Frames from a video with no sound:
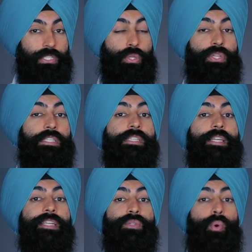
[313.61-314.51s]
So this is
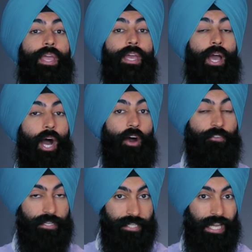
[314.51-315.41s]
his way of
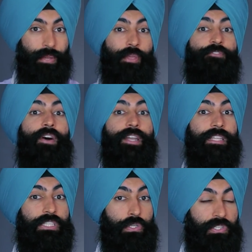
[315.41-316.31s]
continuing funding
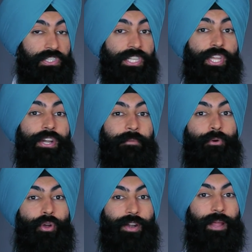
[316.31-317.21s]
the Social Security
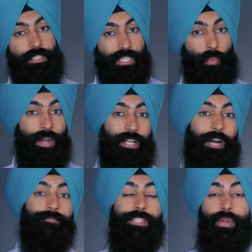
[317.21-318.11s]
program. So when it
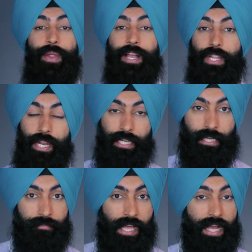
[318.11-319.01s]
comes to your regular
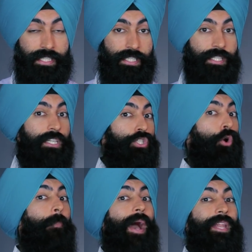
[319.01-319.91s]
income taxes, Joe
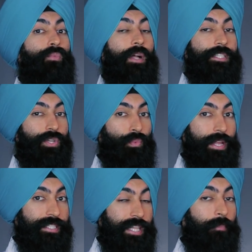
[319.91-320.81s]
Biden wants to
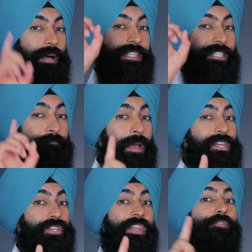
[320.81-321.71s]
raise them,
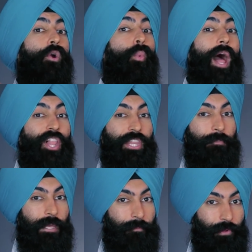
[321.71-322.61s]
especially for wealthy
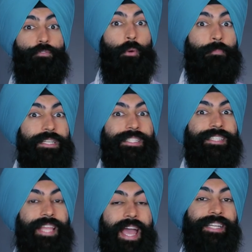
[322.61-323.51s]
people. For business
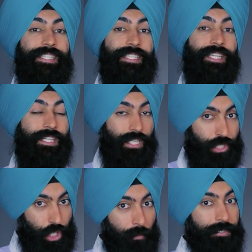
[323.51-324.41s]
taxes, the
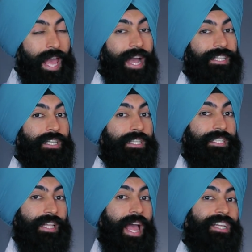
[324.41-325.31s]
Trump tax cut
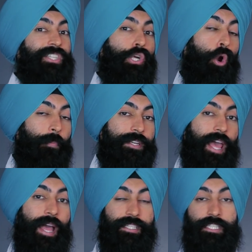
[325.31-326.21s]
slashed corporate
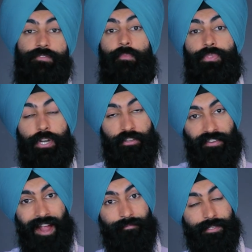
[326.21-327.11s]
taxes from
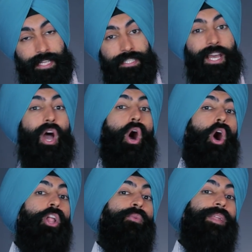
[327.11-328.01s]
thirty-five percent
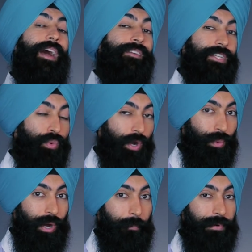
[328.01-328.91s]
all the way down to
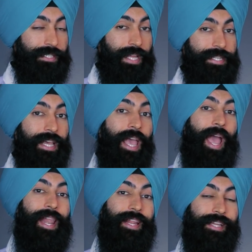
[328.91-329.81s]
twenty-one percent,
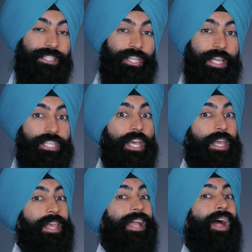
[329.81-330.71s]
and in exchange,
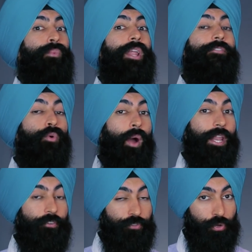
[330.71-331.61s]
he got rid of
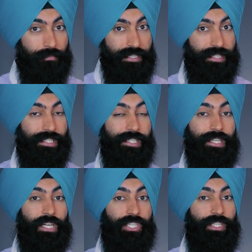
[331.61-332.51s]
quite a few business
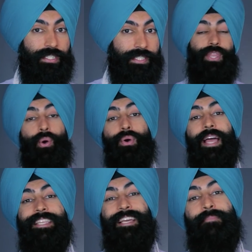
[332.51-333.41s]
deductions. The whole
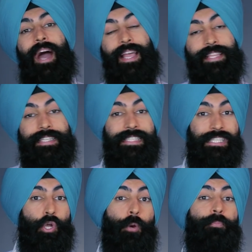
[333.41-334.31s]
idea behind this is
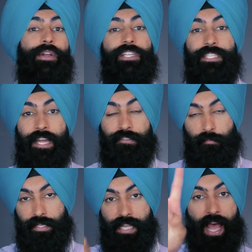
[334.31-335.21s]
corporations have to
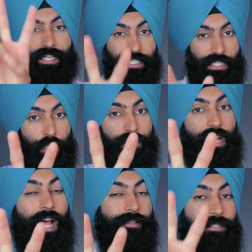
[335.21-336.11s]
pay taxes two
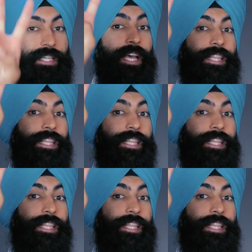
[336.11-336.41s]
times.